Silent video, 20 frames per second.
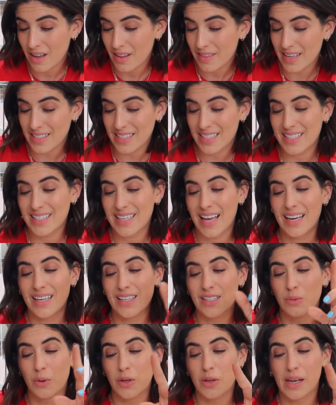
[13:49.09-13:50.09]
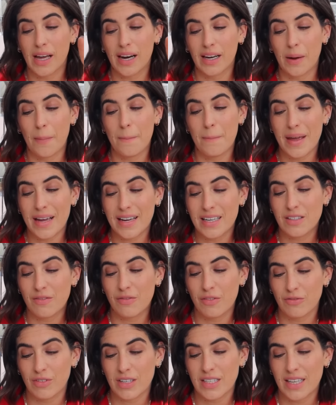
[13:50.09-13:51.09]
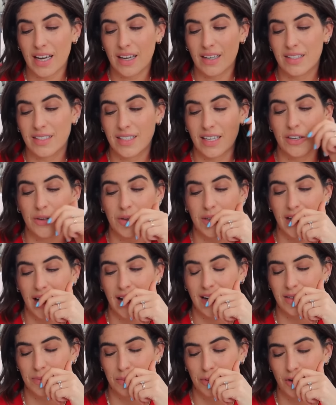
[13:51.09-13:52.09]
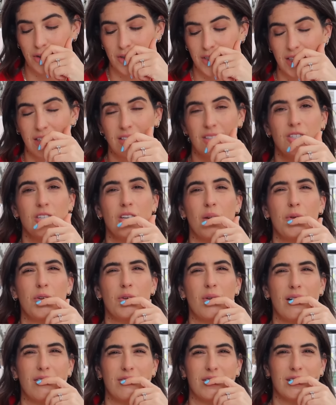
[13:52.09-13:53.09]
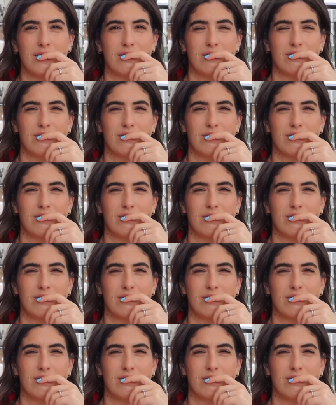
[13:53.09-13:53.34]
There's a salad where you get like a mix of three salads and you can add a protein. Do you know what you're having?